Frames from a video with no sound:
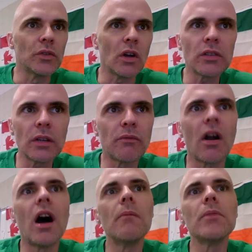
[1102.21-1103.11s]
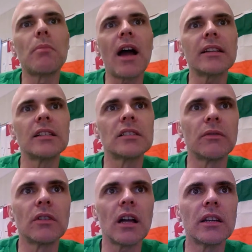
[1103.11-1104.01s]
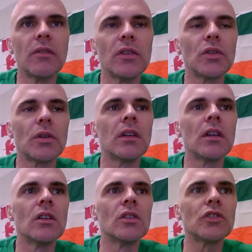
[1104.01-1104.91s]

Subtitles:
resulted from the practice of collectivism.